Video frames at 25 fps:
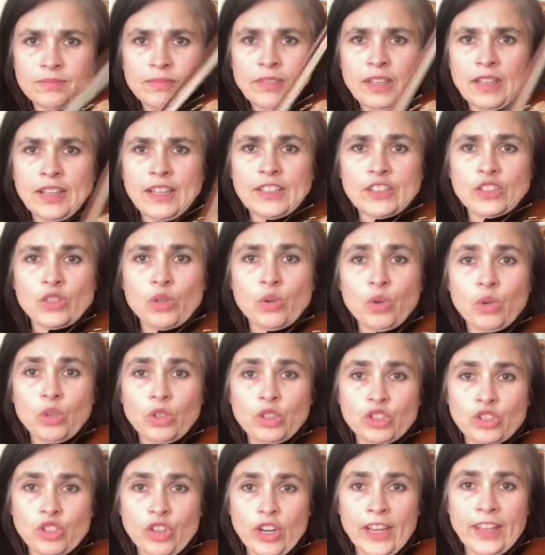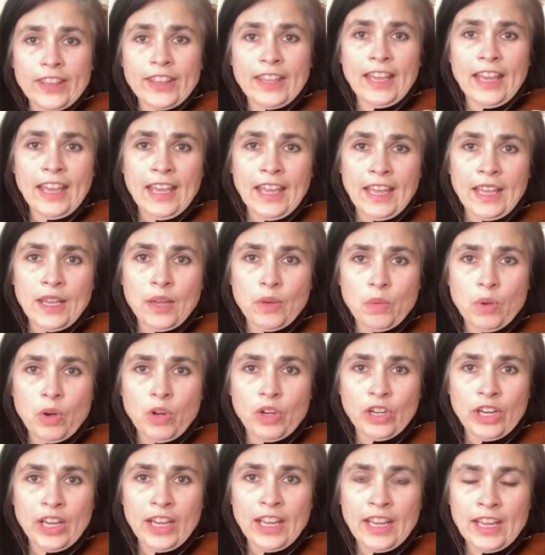Let's all try the
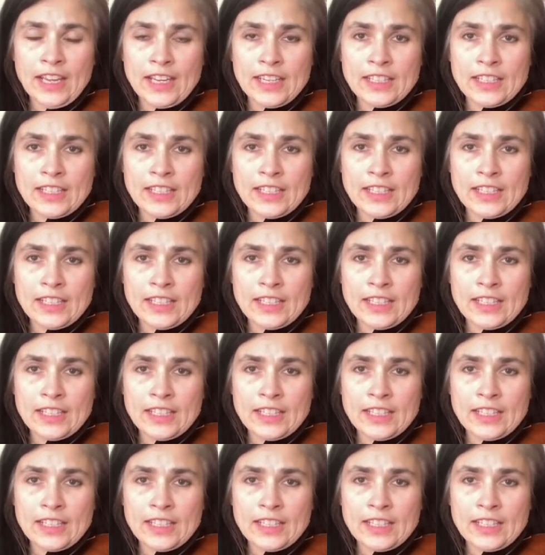A1A